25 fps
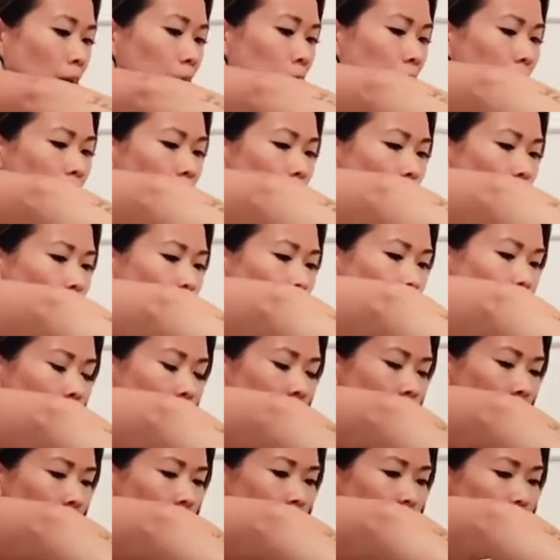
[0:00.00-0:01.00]
I'm gonna use
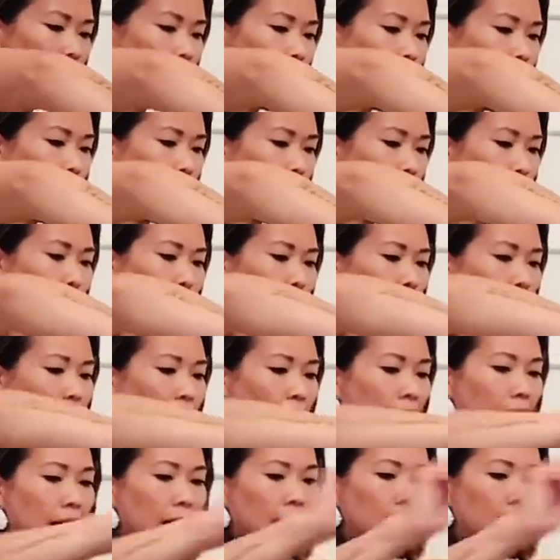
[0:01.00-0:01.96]
some black